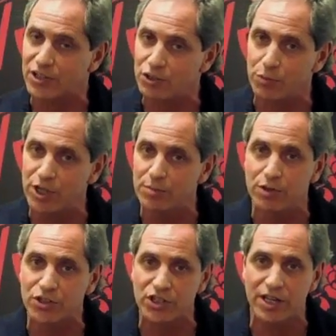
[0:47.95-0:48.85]
Get your
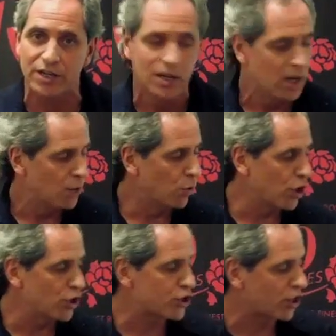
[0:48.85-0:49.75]
pre-books in. We're
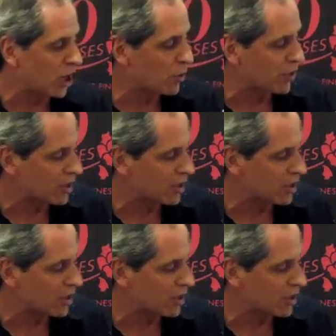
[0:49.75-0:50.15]
going to start with a